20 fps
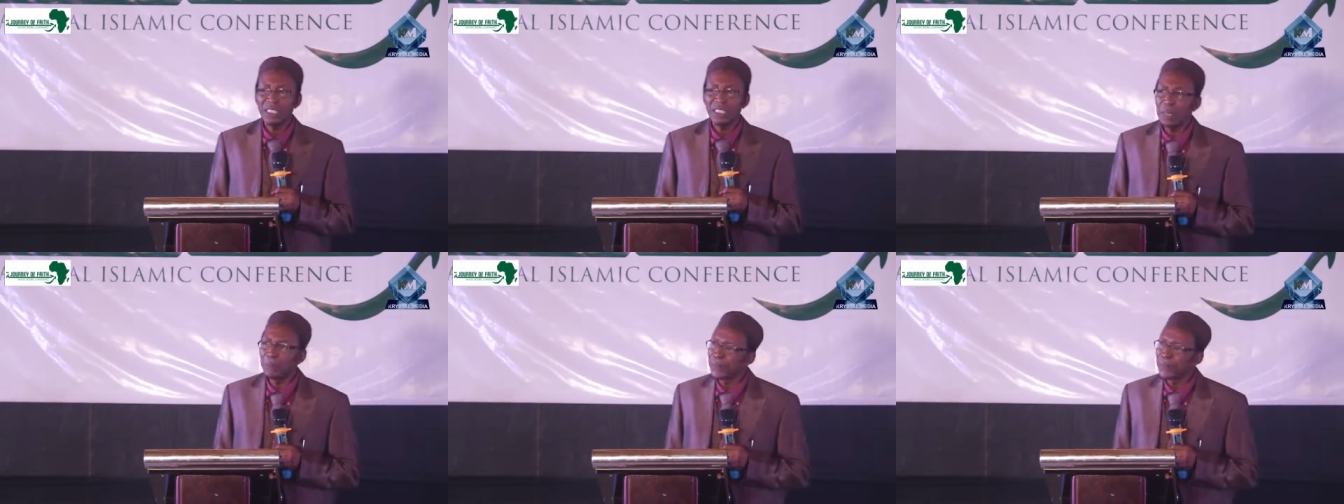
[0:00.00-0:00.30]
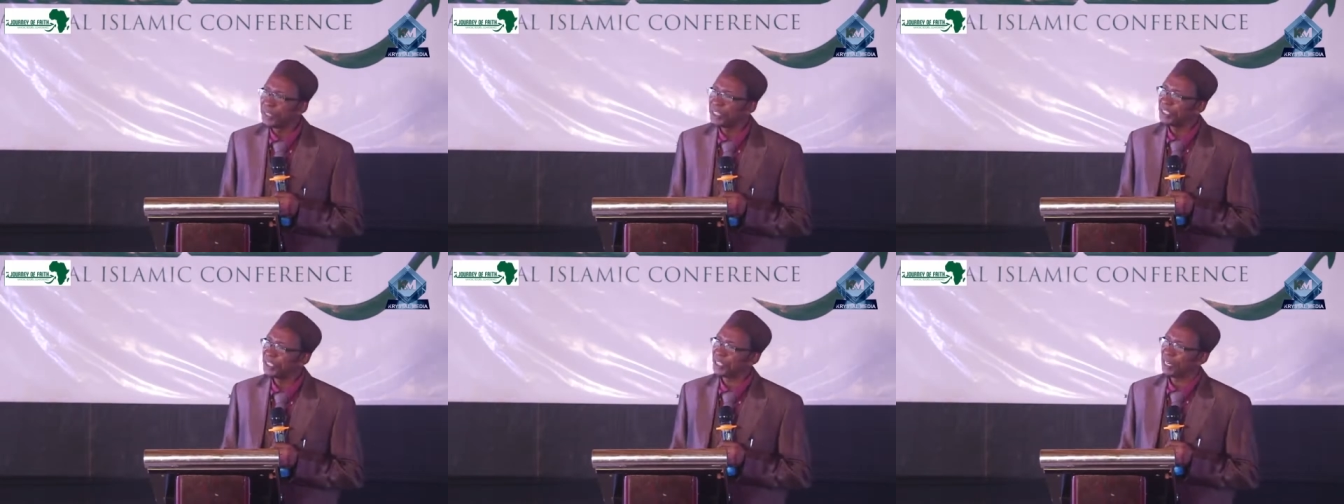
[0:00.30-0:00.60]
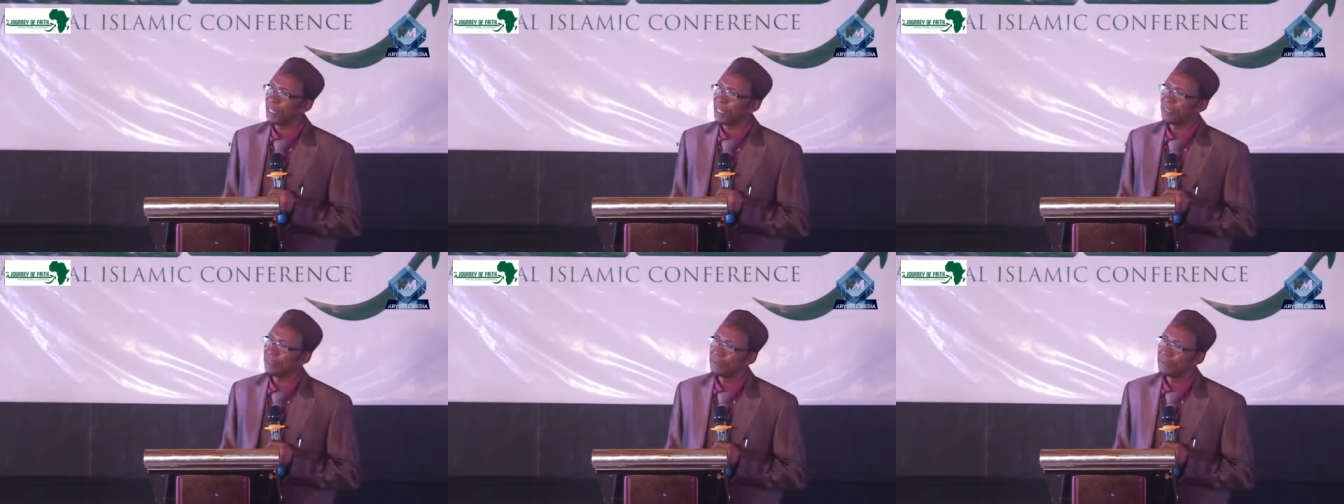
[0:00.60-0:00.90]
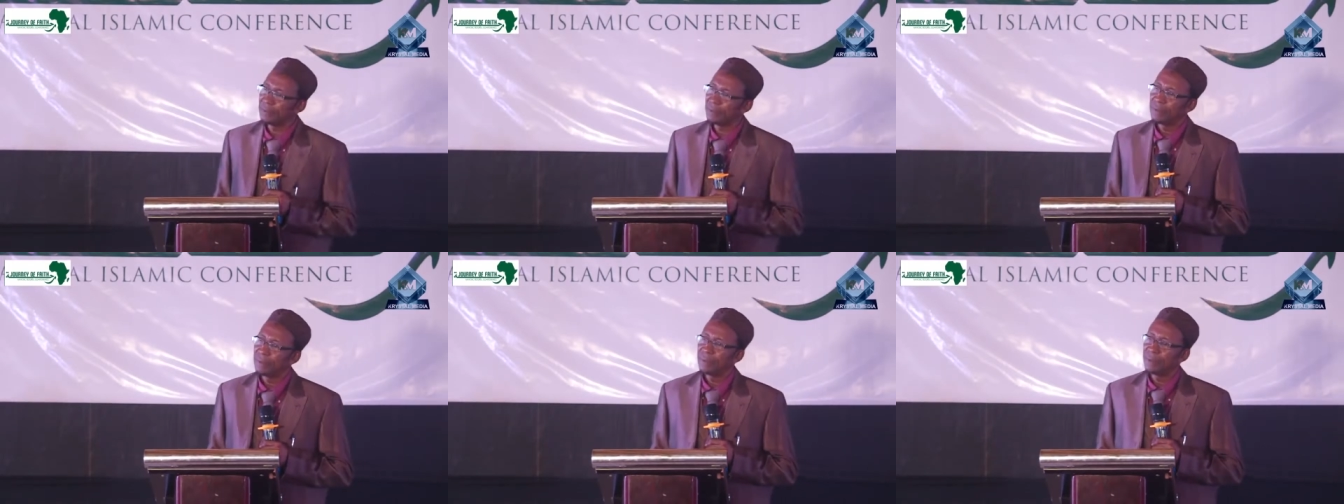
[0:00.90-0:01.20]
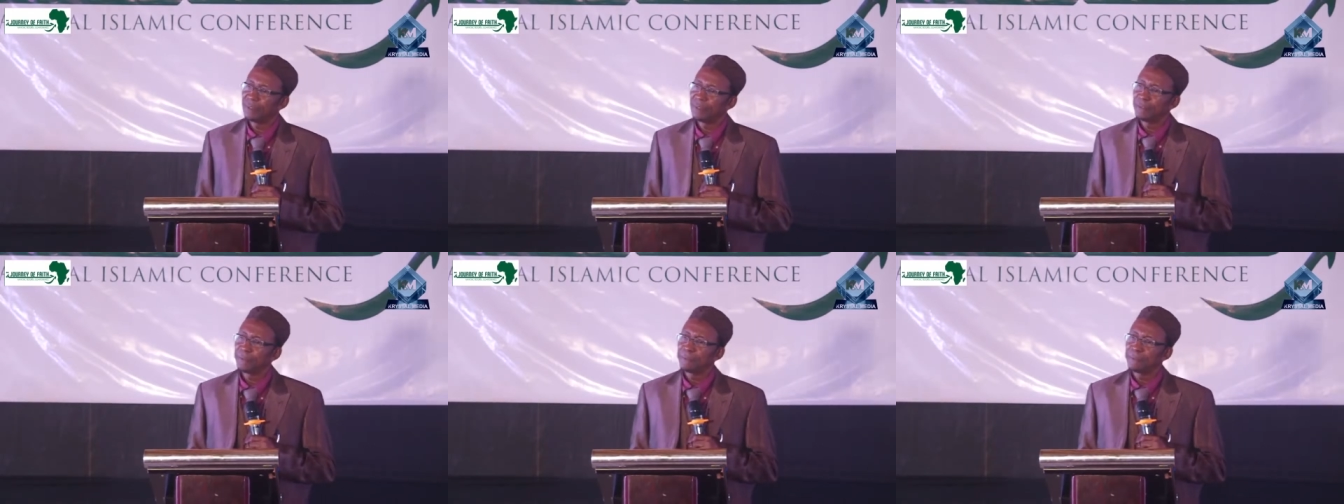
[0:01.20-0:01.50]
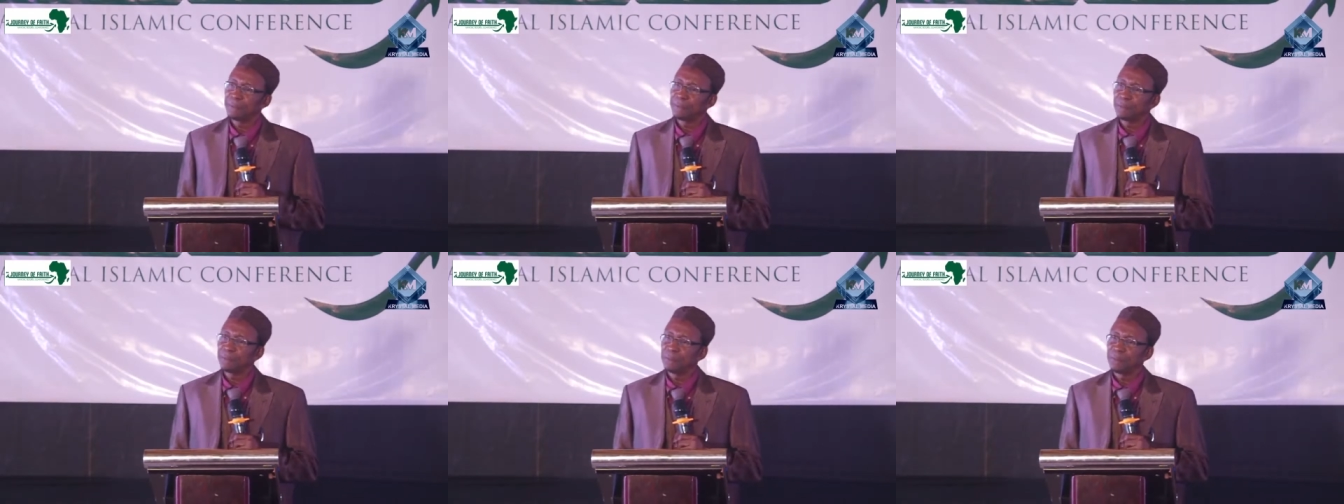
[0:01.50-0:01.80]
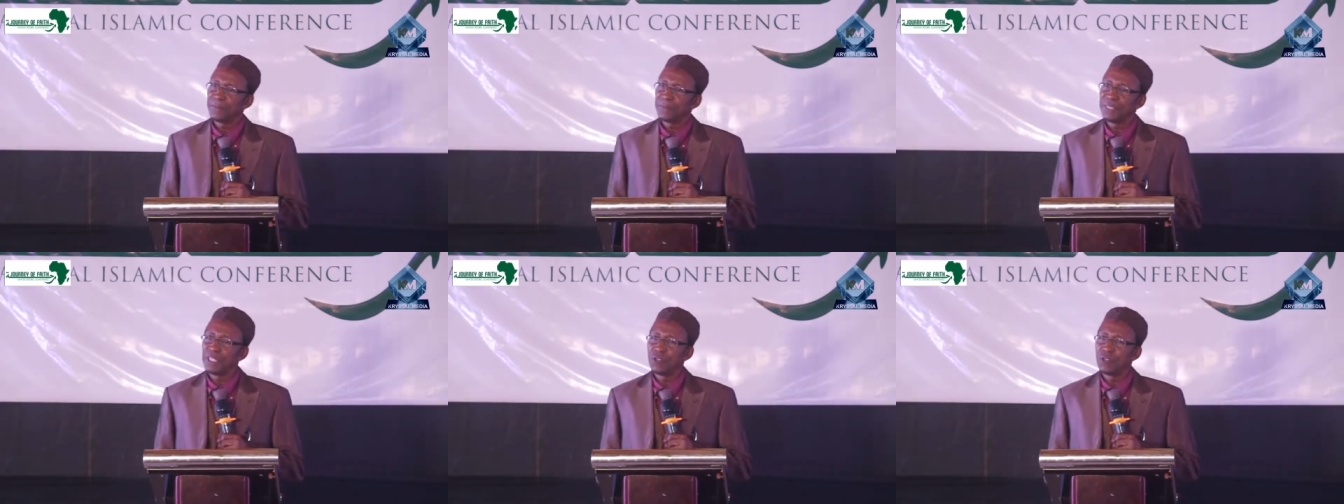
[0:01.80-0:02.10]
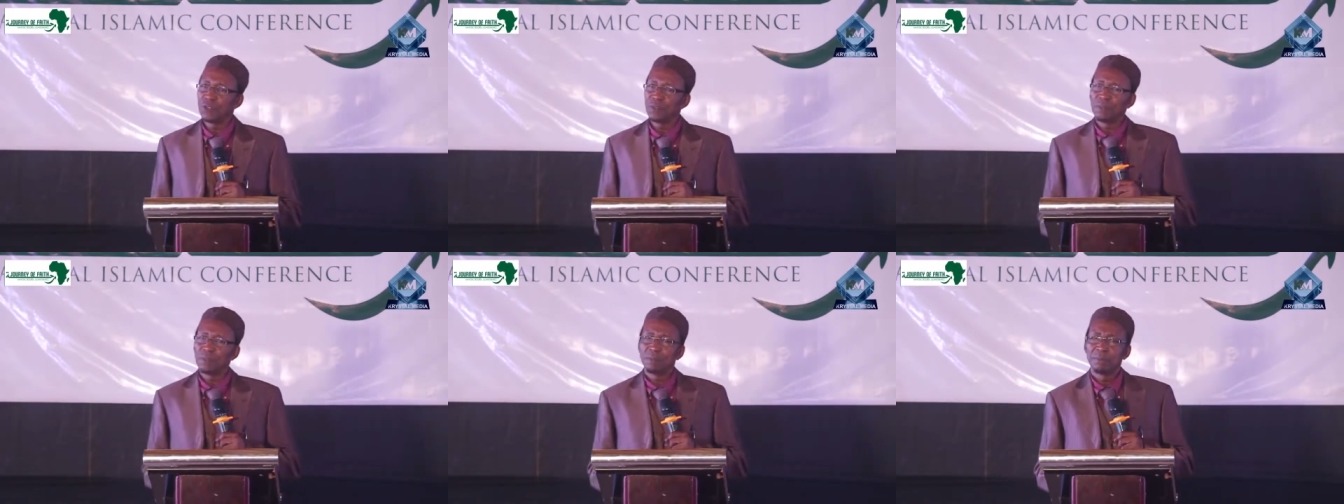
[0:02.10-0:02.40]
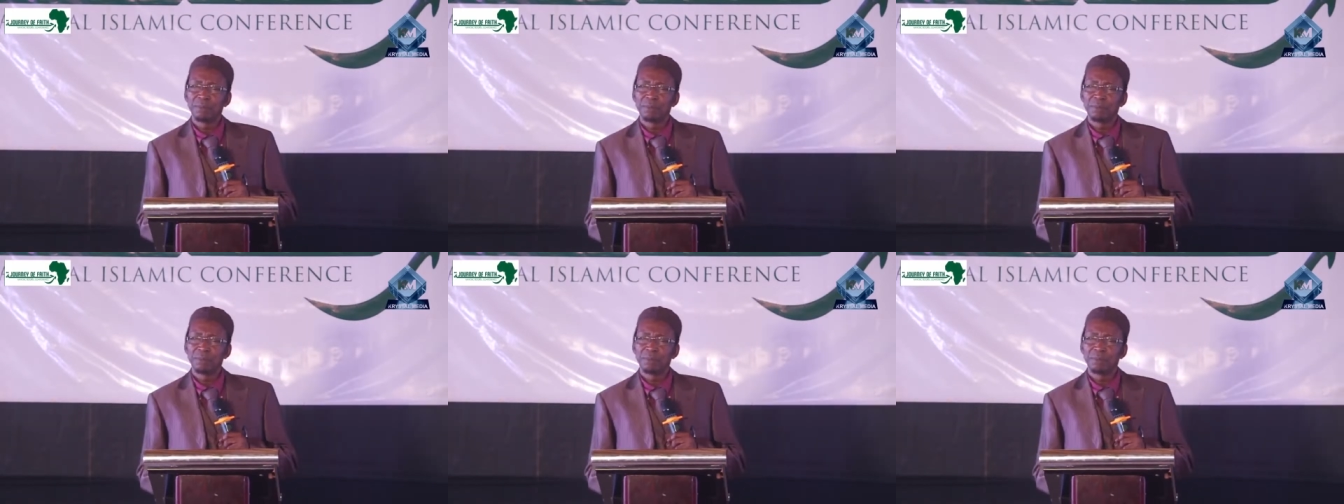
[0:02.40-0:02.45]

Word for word: a Britisher, you know,